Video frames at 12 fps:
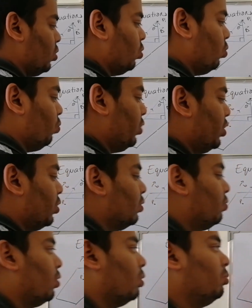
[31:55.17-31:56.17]
We know the
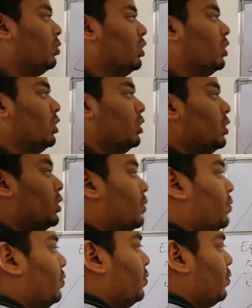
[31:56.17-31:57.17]
formula is
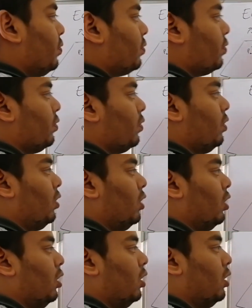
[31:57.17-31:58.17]

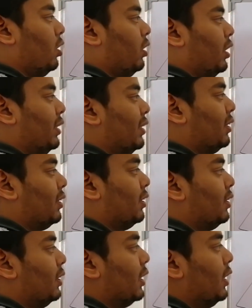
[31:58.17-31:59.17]
the distance
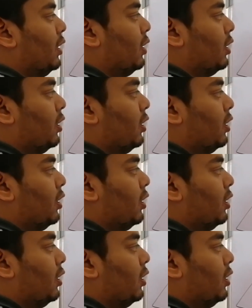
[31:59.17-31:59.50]
D